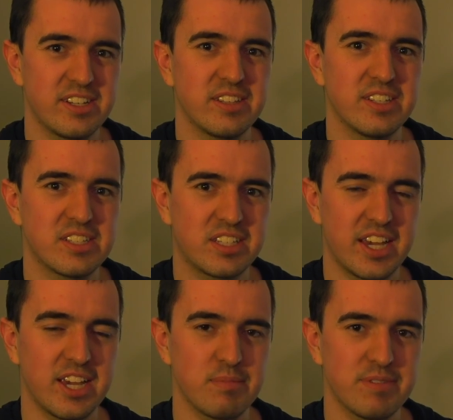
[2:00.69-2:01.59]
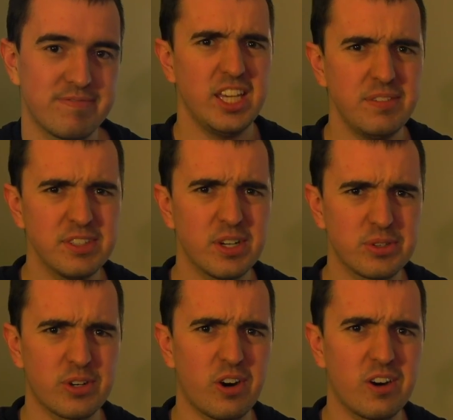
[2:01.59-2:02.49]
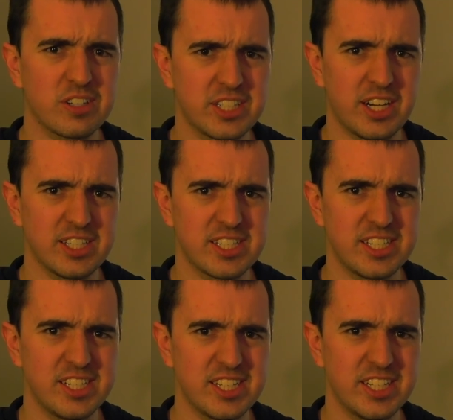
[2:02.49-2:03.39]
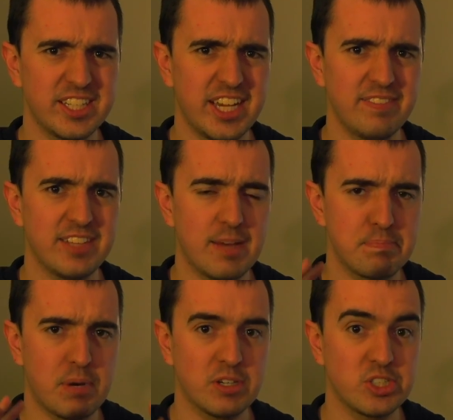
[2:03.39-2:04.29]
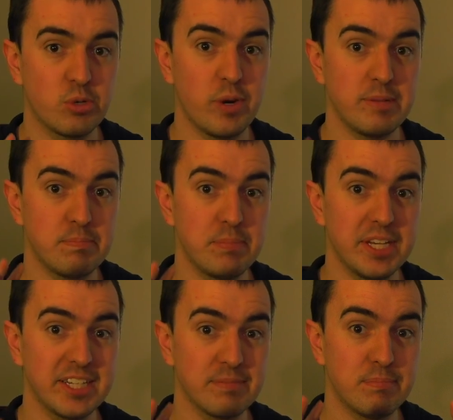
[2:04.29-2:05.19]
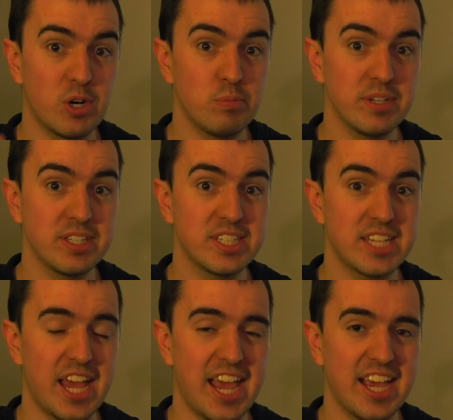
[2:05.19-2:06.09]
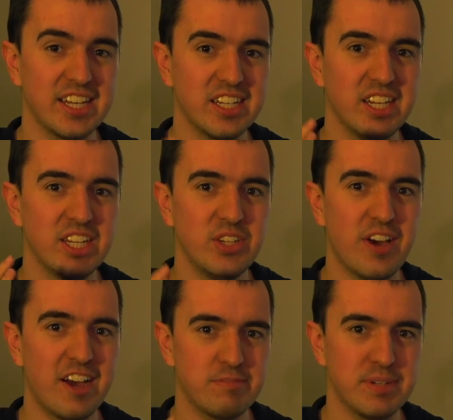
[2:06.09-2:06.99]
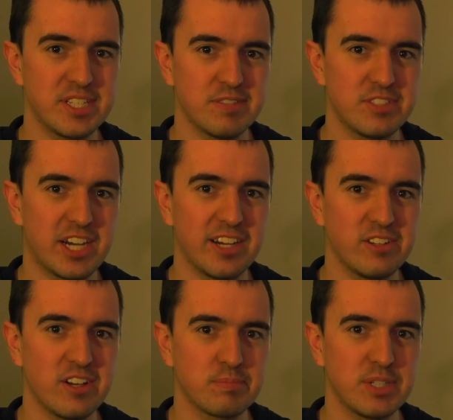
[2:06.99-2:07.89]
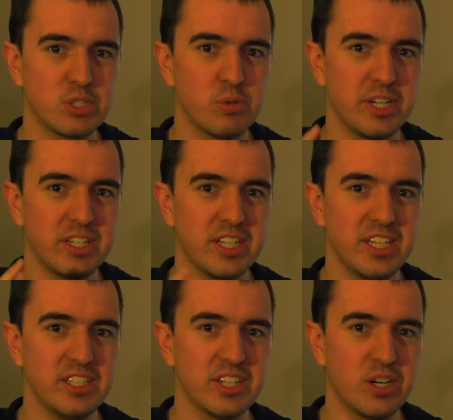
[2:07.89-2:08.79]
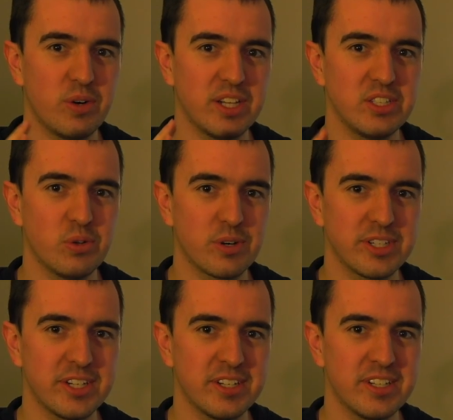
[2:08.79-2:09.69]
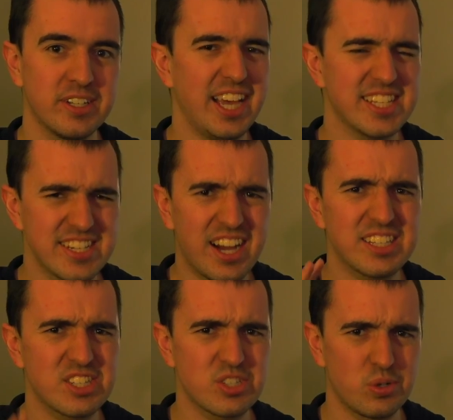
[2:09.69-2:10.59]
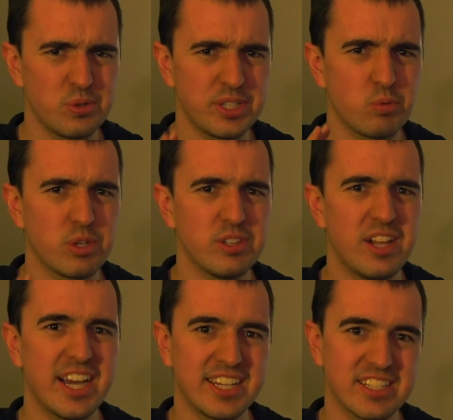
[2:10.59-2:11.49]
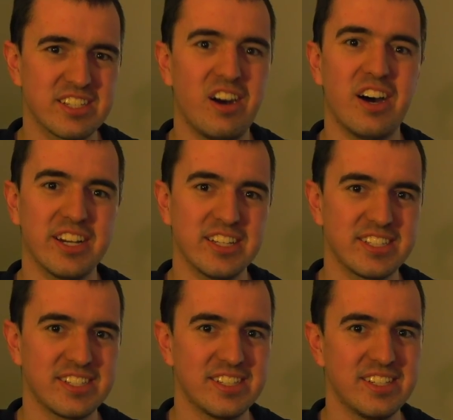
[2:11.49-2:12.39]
in this game. Even though there are cutscenes in the game that punctuate big moments and you have bits of dialogue between Ico and Yorda, it's not solely reliant on it.